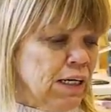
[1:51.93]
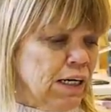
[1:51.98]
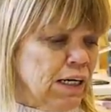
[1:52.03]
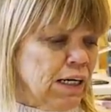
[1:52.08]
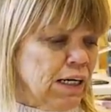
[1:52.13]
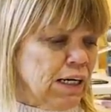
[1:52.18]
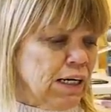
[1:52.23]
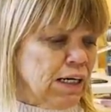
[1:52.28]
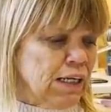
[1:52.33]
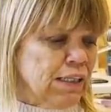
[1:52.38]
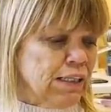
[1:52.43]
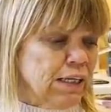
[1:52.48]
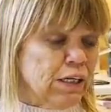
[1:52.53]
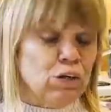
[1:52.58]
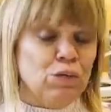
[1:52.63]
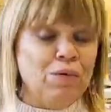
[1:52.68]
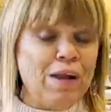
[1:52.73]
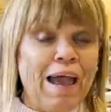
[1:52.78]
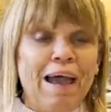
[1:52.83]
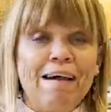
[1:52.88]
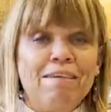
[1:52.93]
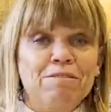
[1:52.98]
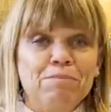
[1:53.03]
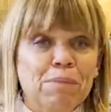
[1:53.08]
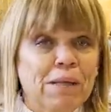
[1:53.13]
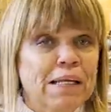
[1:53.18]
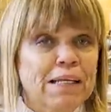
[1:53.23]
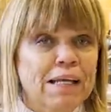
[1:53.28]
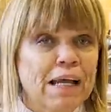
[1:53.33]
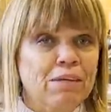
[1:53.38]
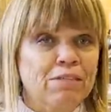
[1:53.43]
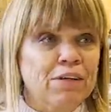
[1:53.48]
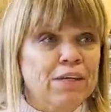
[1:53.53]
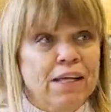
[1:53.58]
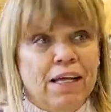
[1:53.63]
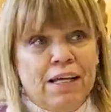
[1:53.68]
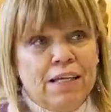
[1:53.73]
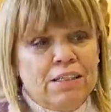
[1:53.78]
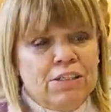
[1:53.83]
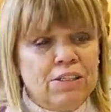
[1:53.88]
They don't have meat every
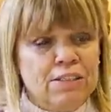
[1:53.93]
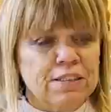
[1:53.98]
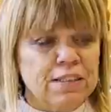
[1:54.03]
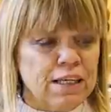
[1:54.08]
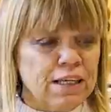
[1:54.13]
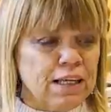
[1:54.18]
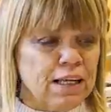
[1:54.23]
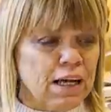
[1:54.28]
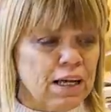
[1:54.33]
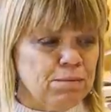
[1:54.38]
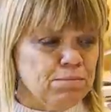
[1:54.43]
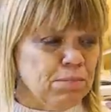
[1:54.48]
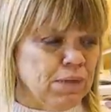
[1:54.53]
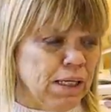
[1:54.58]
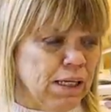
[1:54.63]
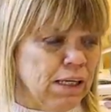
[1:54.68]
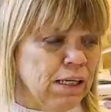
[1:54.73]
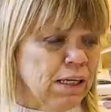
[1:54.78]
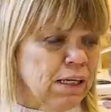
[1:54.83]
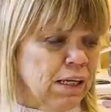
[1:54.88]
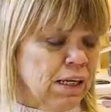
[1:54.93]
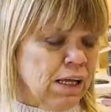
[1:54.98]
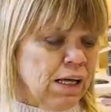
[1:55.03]
day, just like me.